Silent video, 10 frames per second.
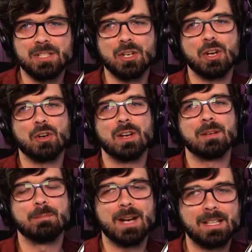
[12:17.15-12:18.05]
Joe,
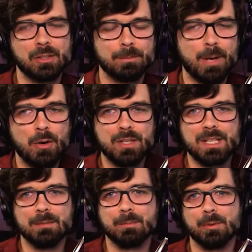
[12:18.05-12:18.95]
and My Little
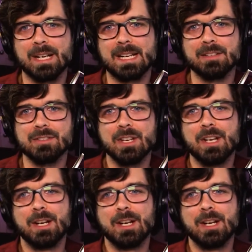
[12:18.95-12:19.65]
Pony brands.